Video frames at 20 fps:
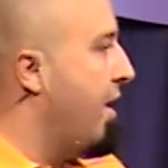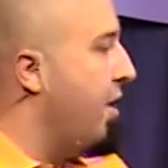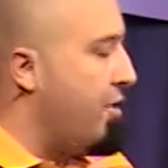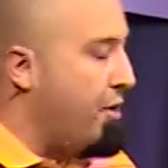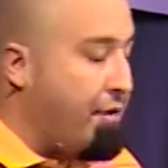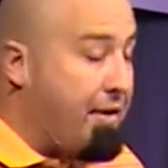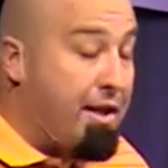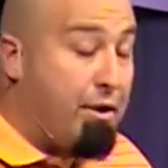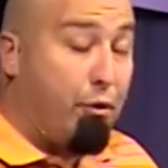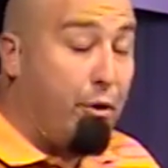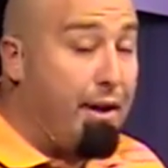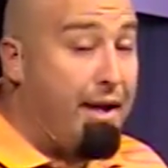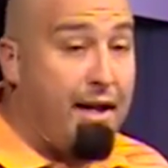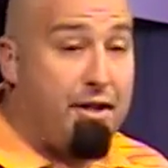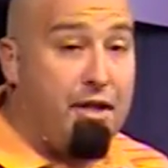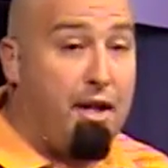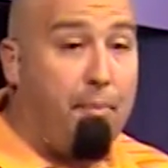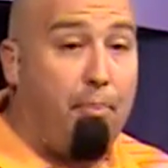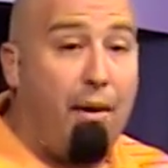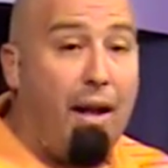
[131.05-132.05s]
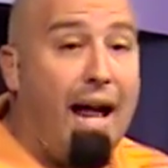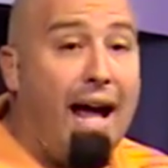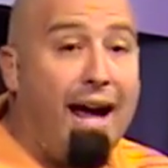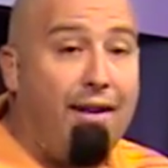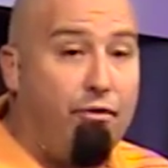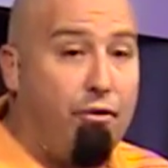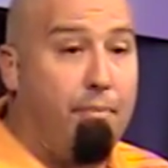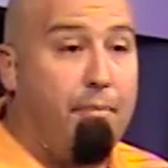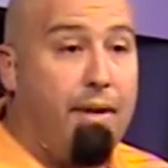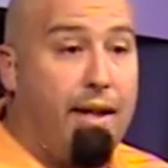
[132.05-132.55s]
So this really doesn't apply
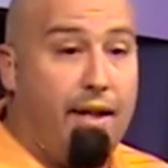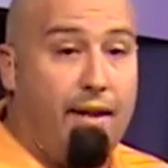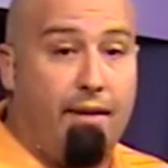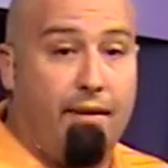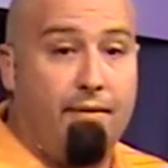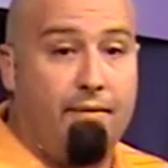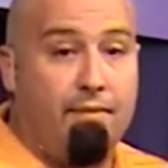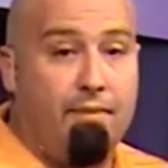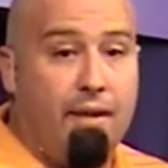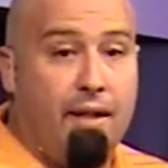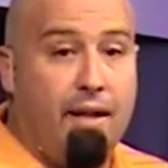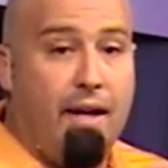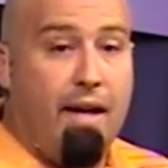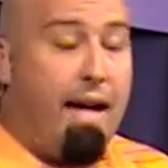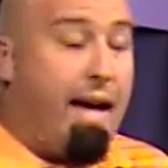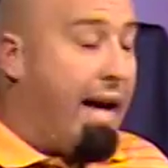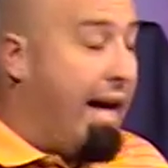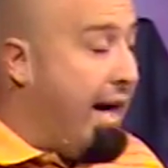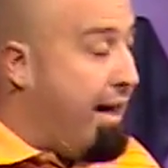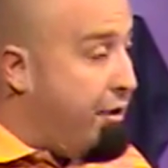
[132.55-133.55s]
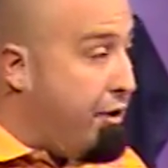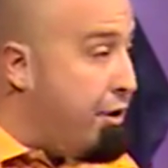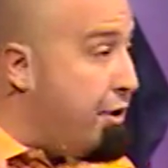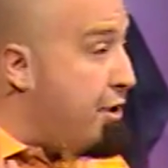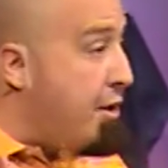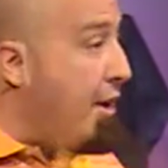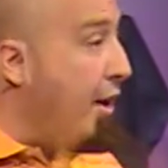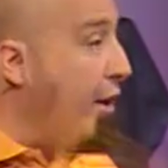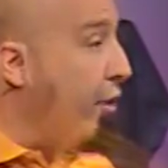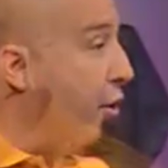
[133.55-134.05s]
for me and you're
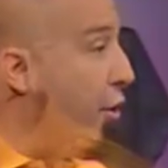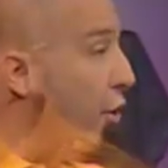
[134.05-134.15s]
just going to